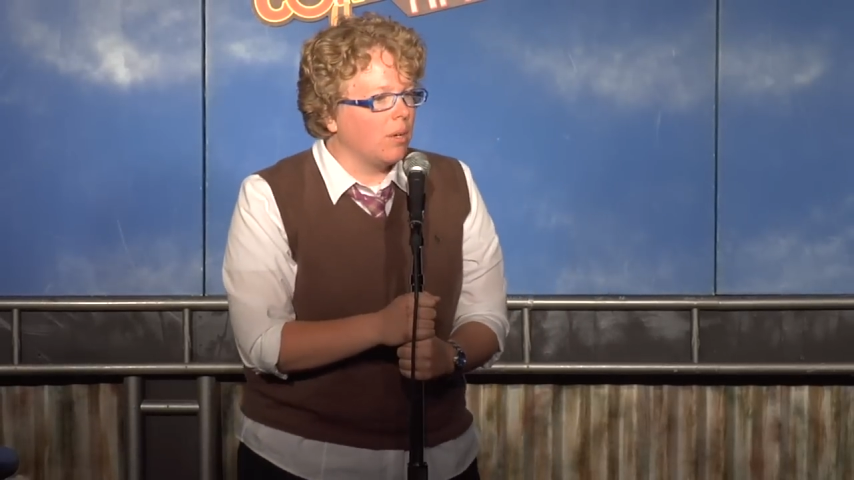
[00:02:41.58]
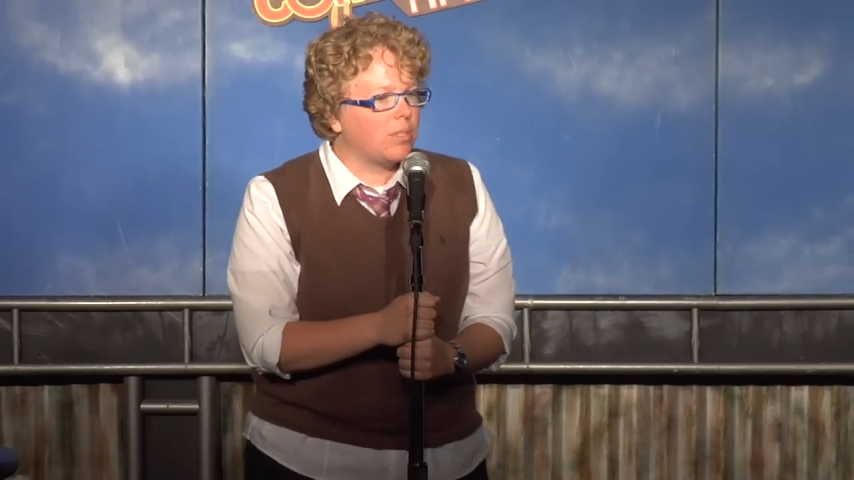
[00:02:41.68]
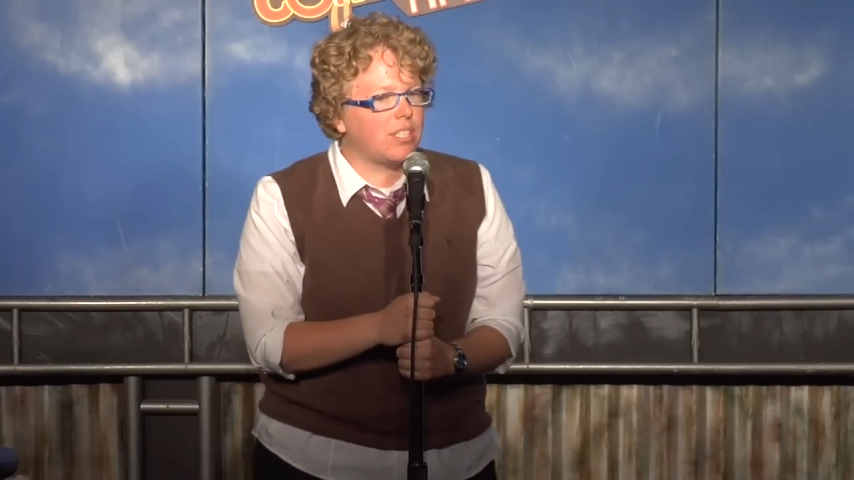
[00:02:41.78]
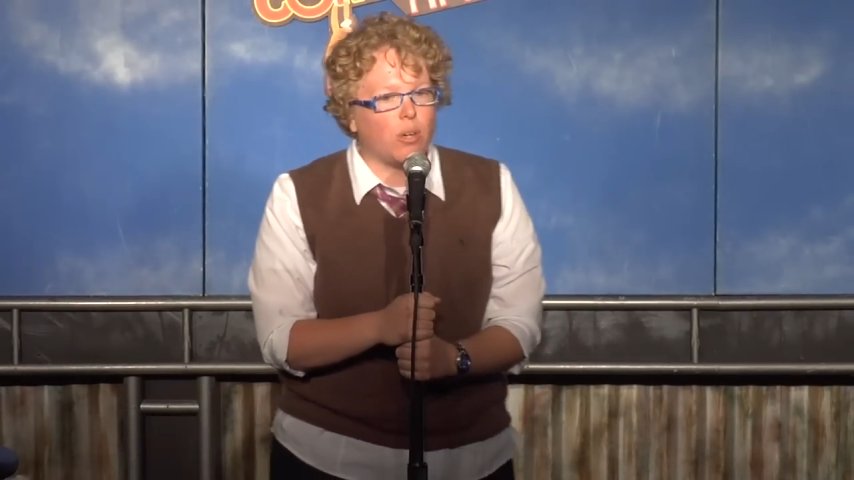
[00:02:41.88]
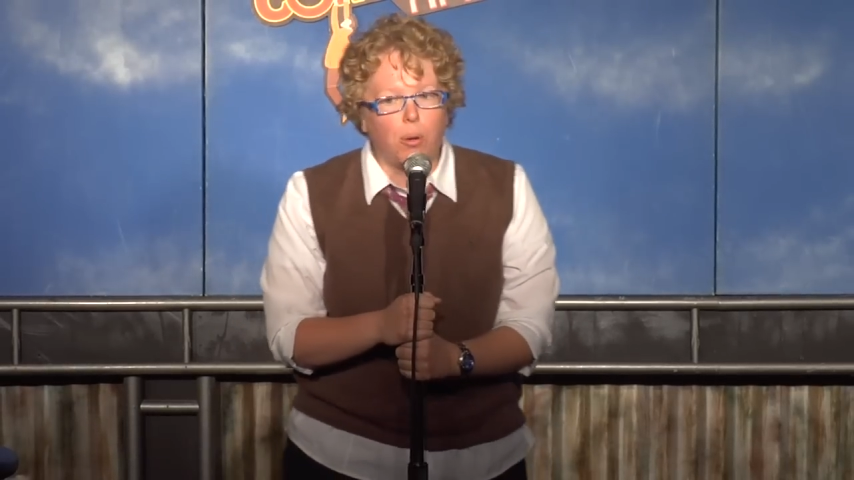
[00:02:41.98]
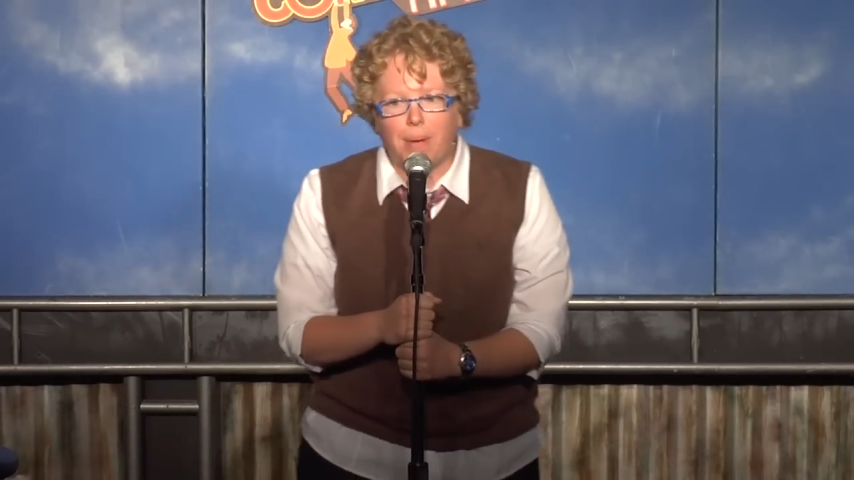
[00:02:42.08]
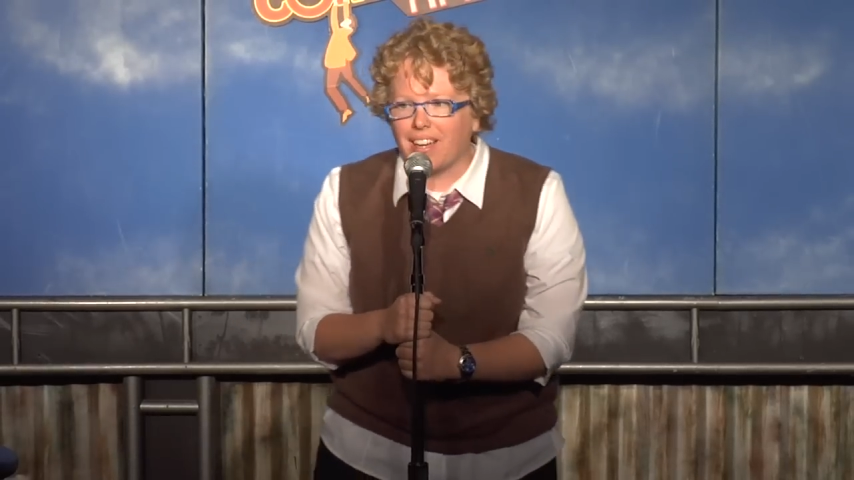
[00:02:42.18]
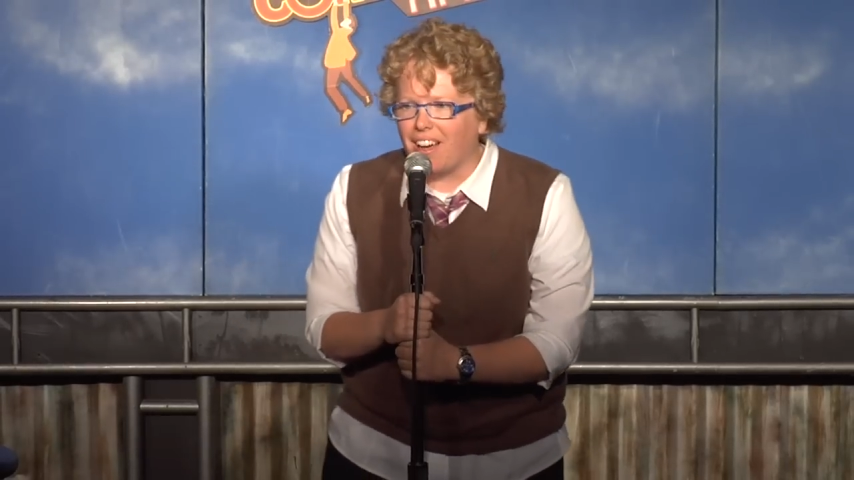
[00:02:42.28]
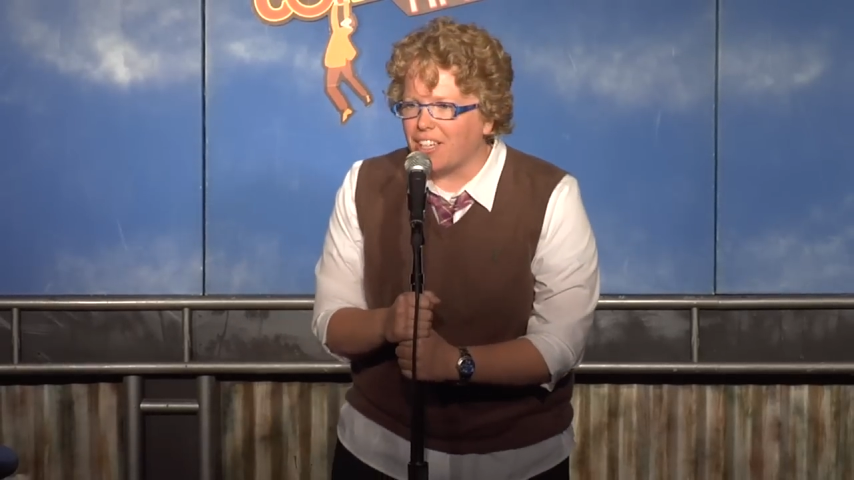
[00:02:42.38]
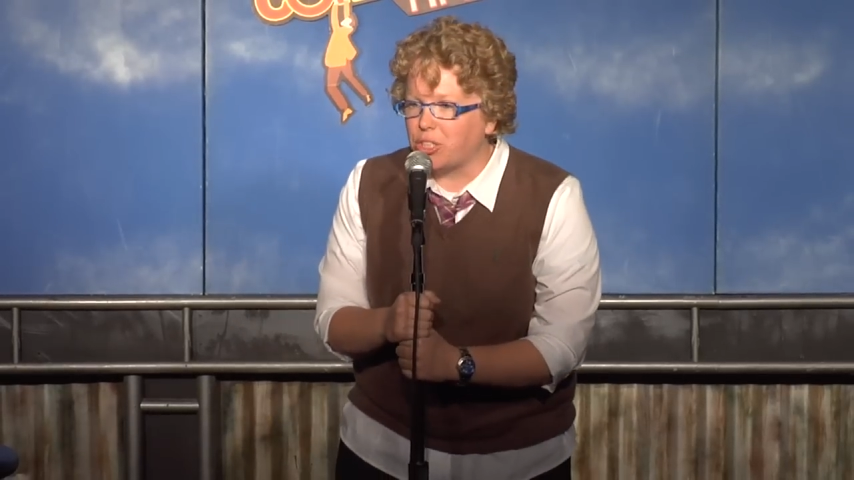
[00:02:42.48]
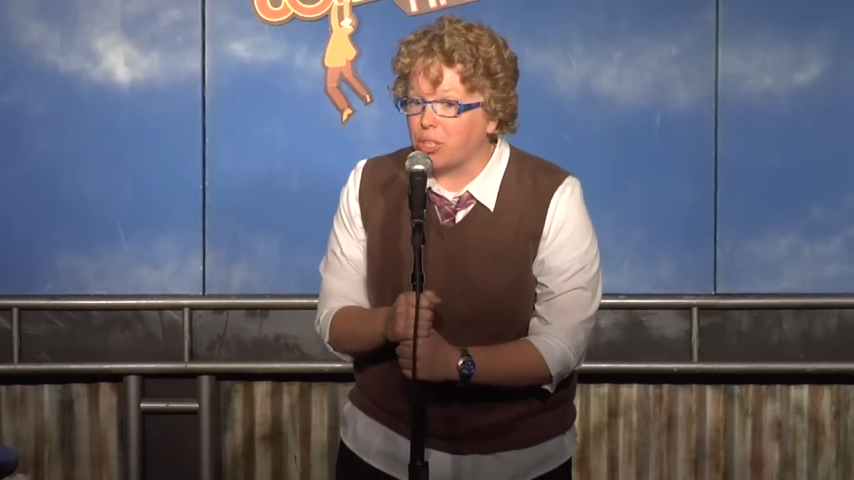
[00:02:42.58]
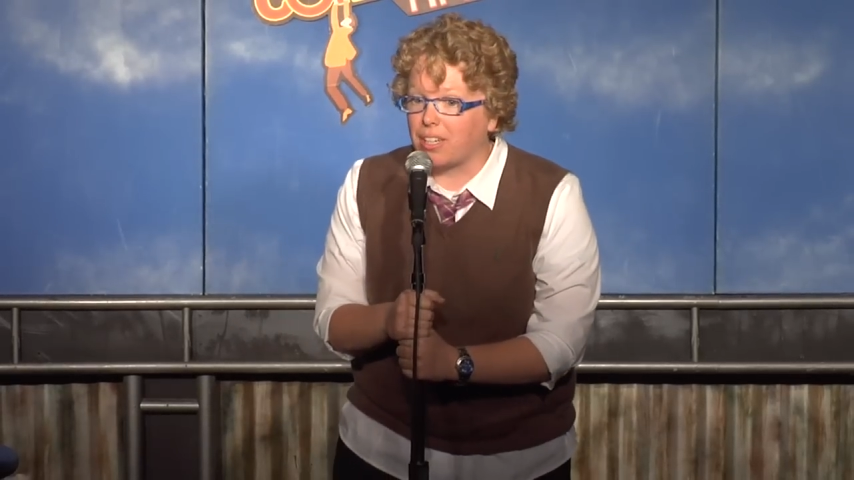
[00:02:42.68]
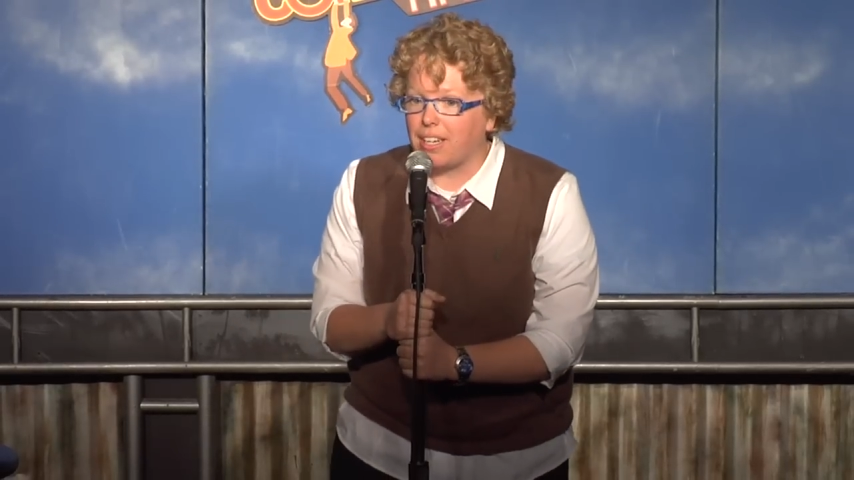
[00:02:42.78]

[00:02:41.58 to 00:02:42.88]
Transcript: which is, oh my gosh, you're